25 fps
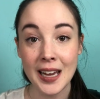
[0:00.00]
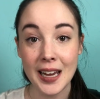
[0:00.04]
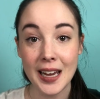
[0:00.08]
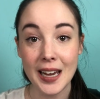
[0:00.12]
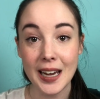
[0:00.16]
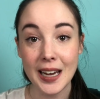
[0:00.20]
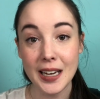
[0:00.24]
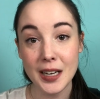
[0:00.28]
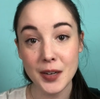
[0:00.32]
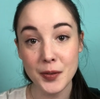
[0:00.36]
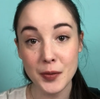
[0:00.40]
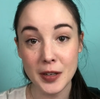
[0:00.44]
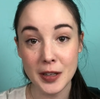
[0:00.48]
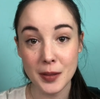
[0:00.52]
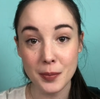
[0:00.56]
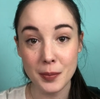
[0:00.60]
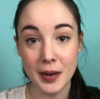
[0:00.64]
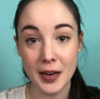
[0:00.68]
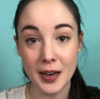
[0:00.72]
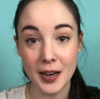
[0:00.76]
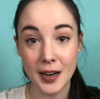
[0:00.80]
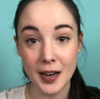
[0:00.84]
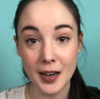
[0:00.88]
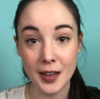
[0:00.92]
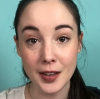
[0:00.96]
And with
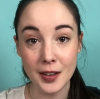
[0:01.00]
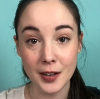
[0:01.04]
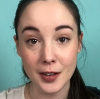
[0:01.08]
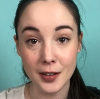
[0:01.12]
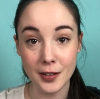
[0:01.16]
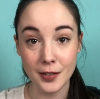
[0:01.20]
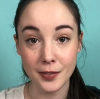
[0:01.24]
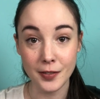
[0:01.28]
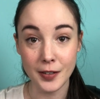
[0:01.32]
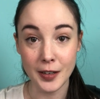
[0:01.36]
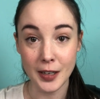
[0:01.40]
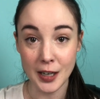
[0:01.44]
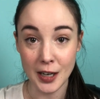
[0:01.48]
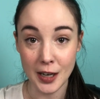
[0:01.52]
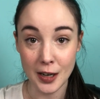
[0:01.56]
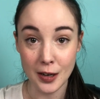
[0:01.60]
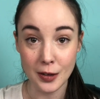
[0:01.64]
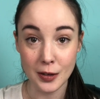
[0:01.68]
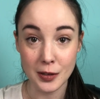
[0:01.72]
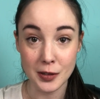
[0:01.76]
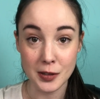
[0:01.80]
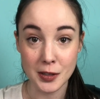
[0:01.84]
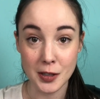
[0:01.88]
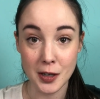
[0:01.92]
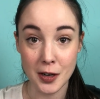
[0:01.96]
my other
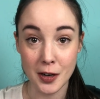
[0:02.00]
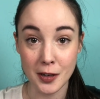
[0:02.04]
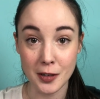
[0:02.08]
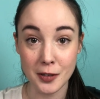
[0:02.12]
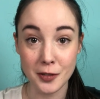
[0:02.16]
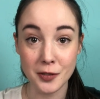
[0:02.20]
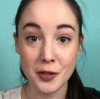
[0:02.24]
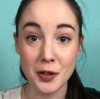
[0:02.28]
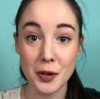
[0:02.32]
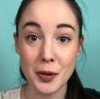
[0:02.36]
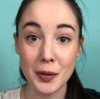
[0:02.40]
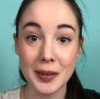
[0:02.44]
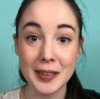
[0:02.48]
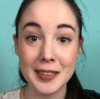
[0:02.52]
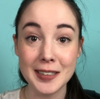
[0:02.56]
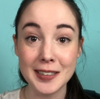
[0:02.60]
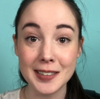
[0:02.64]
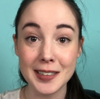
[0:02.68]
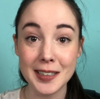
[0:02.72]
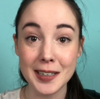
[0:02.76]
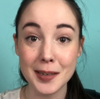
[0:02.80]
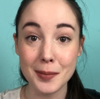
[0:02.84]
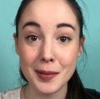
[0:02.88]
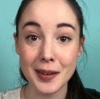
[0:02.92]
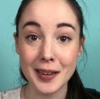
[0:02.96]
videos on foreign
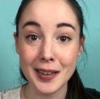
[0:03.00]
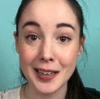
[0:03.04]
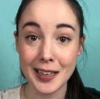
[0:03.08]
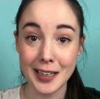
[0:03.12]
cinema,